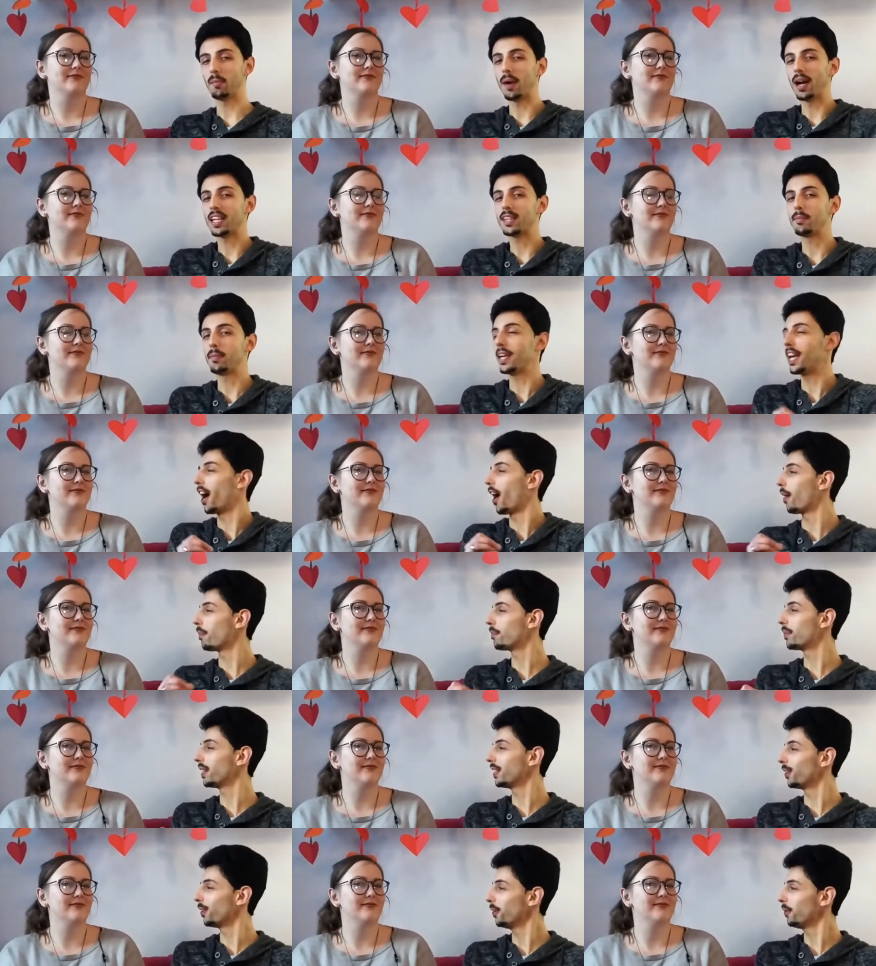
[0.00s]
Speaker 1: people
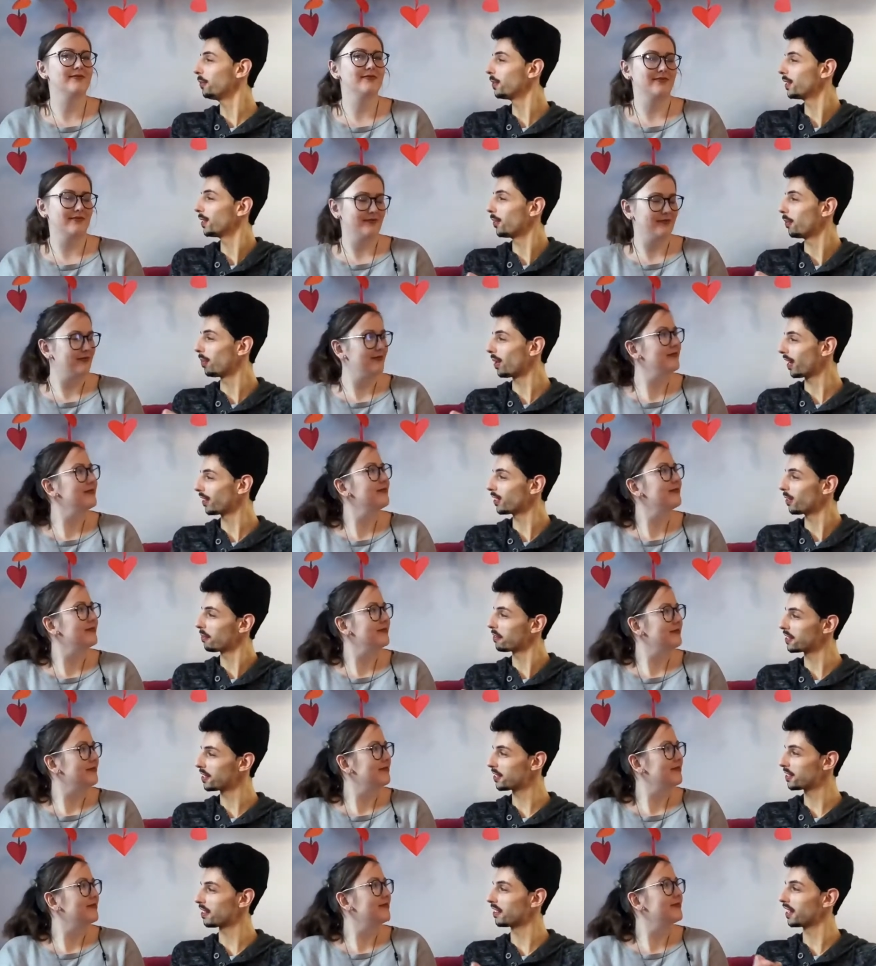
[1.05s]
might be happy, no, with the
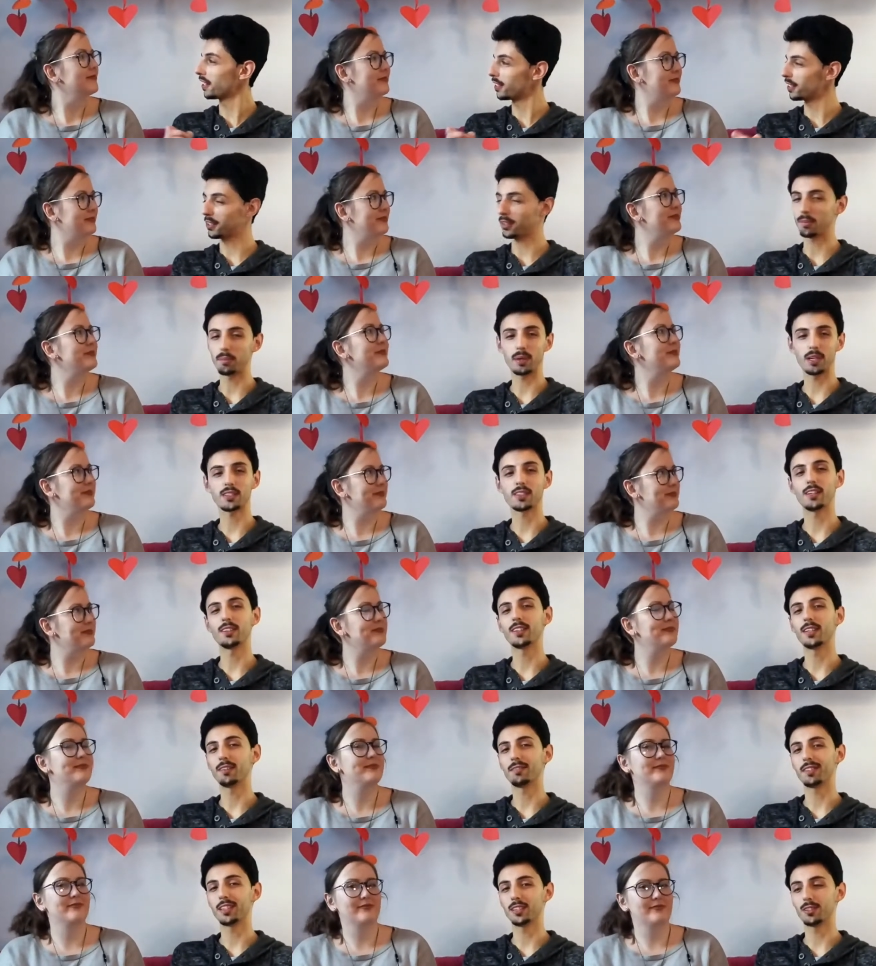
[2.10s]
operative system that is
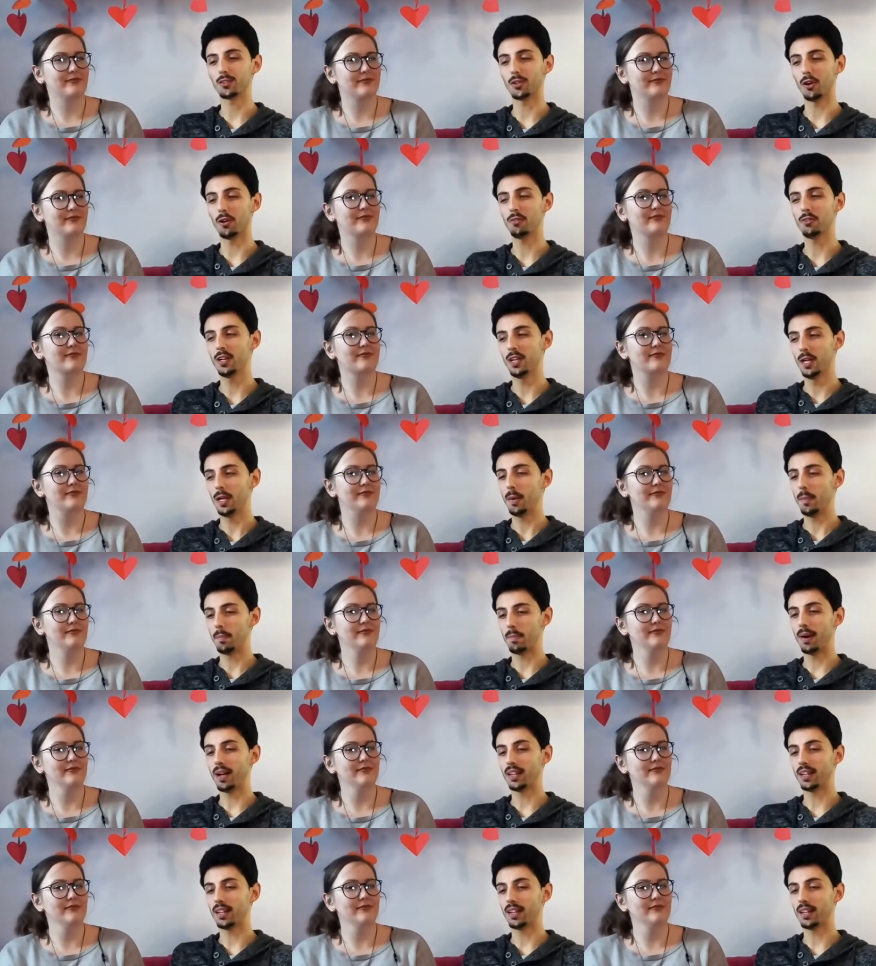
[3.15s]
representing this love,